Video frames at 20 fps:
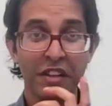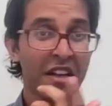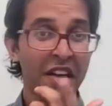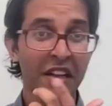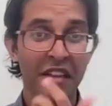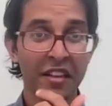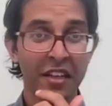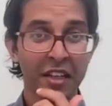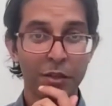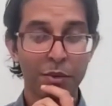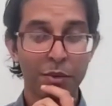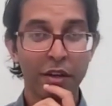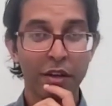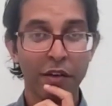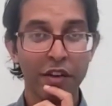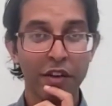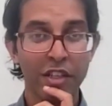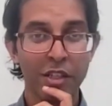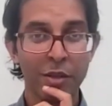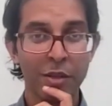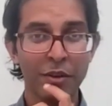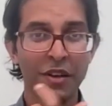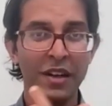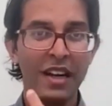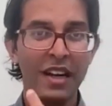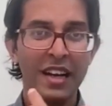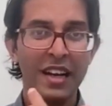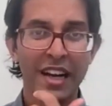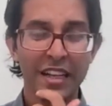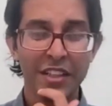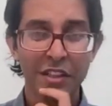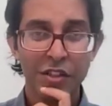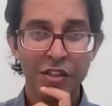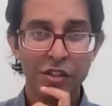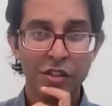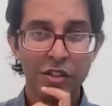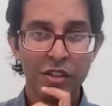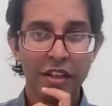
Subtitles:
that. And I think it's probably reasonable. I just,